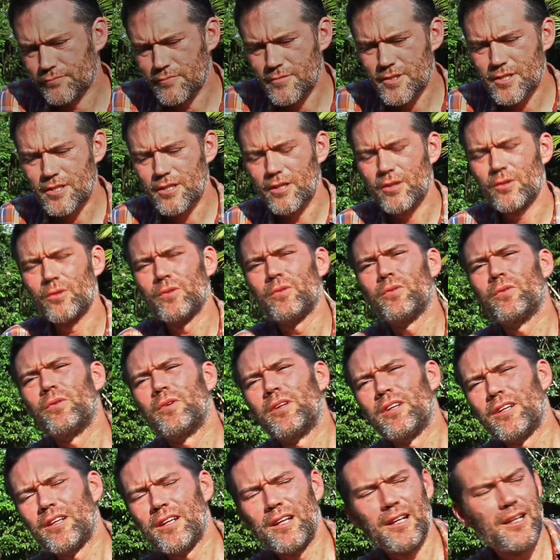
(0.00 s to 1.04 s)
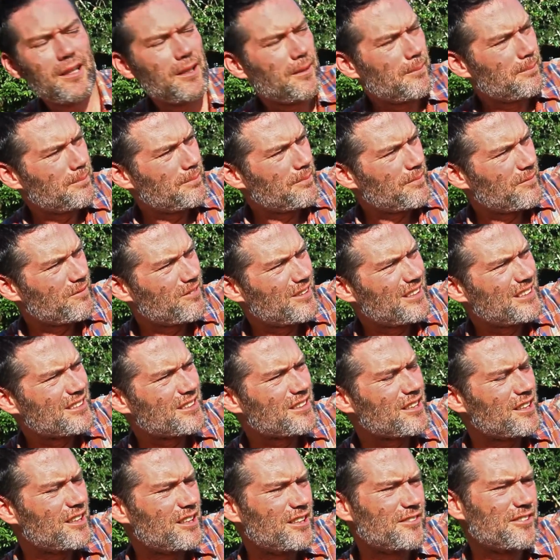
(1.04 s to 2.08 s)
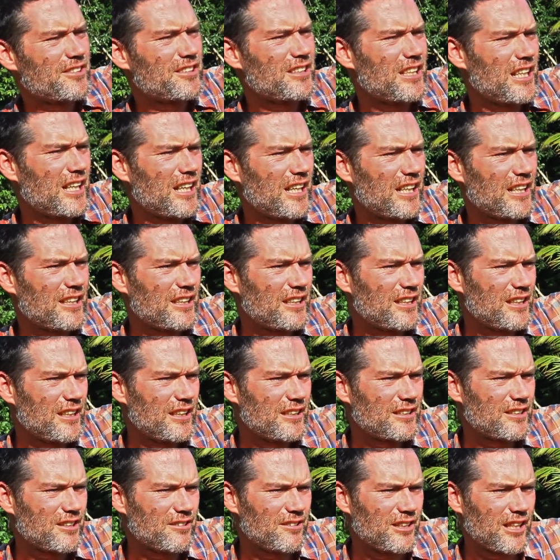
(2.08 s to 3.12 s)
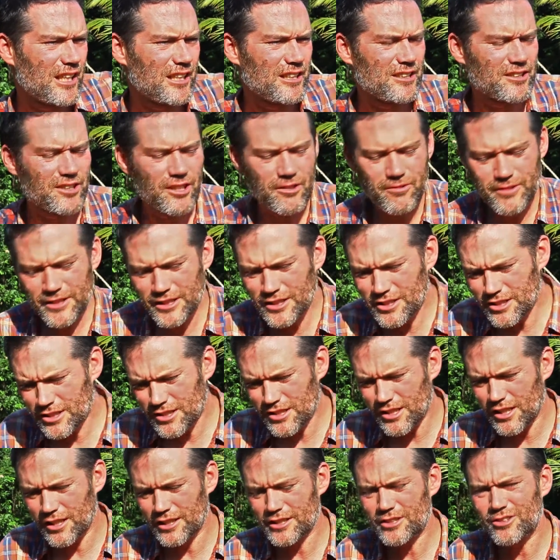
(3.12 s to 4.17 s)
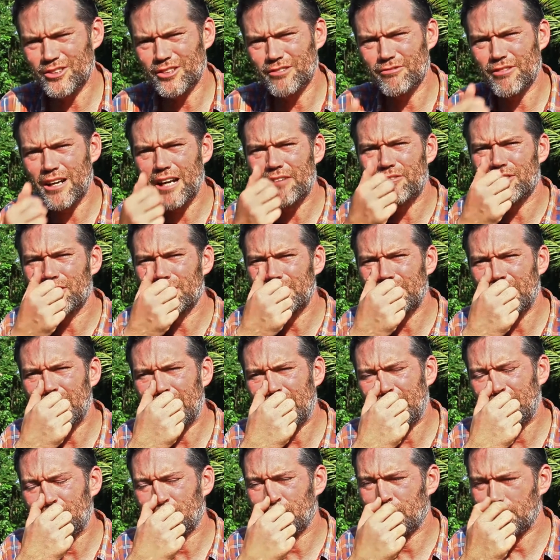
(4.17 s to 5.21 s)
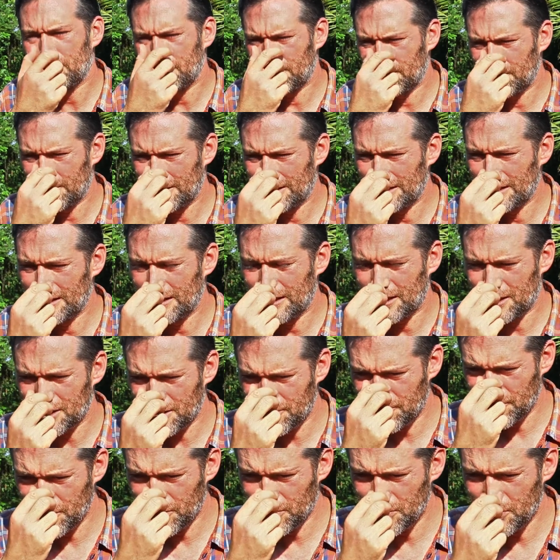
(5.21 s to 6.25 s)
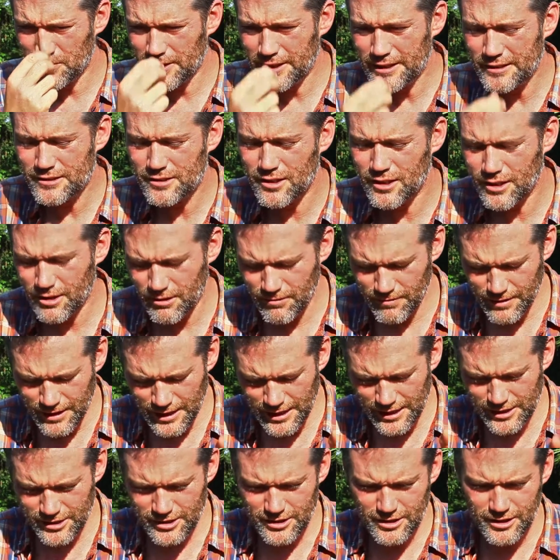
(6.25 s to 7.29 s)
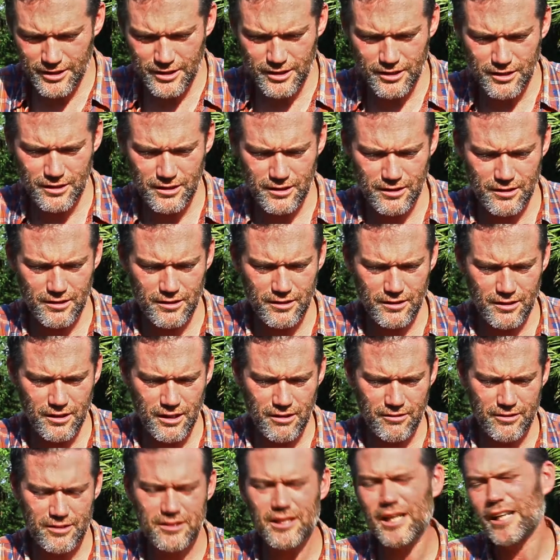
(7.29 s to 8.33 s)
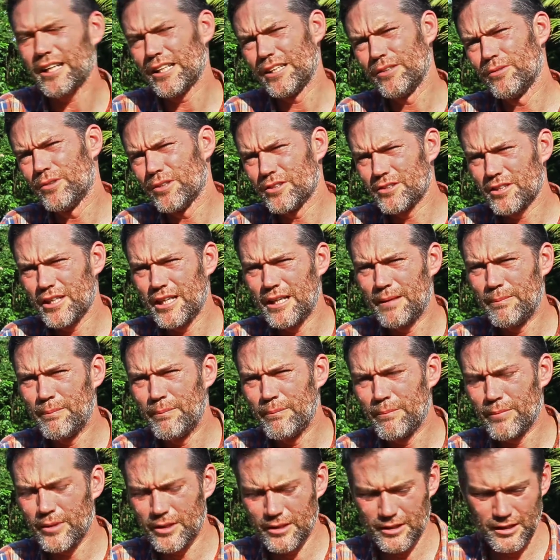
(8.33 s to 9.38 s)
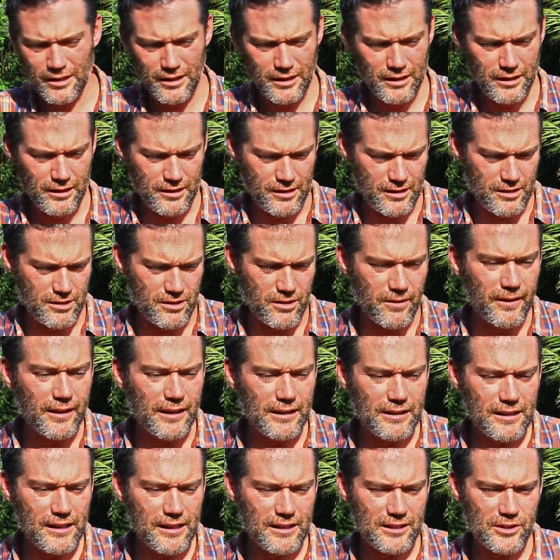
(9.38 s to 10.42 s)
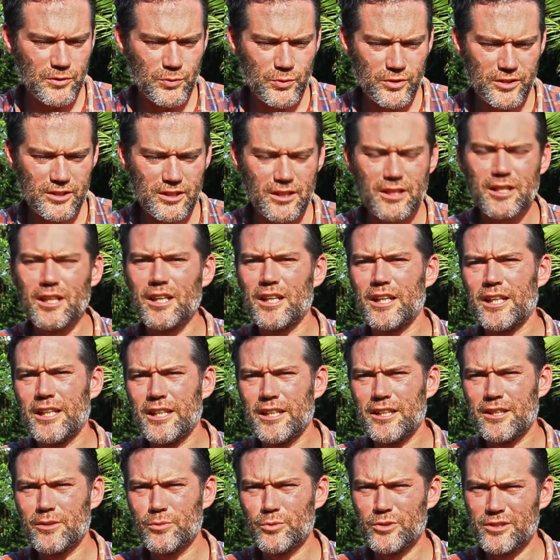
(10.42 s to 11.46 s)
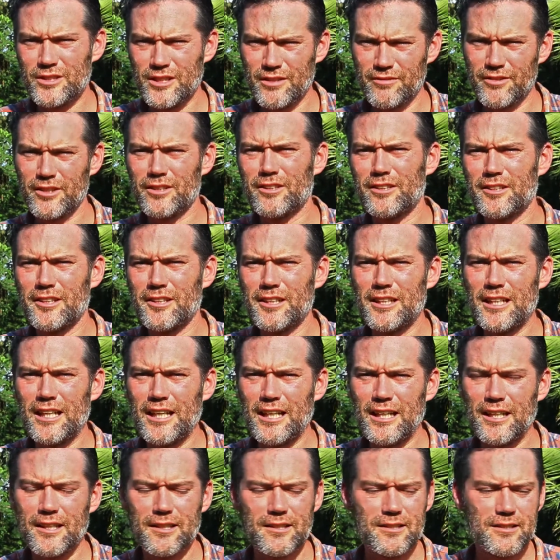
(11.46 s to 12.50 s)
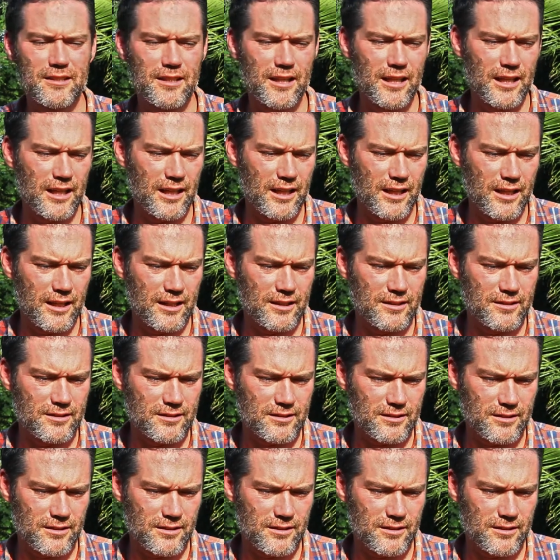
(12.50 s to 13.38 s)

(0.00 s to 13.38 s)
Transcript: So, well, it's kind of sad. It's only starting to unravel now in the last few weeks. So I don't actually know exactly what's happened. But so Ilias was the guy that was living on the land, and